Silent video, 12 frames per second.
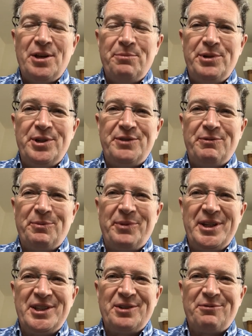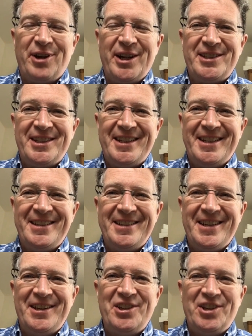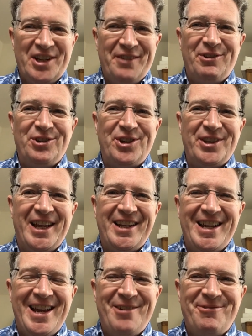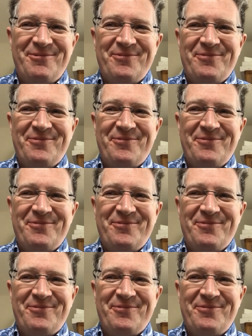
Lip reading: Beautiful piece of writing, and you can have a look at that now.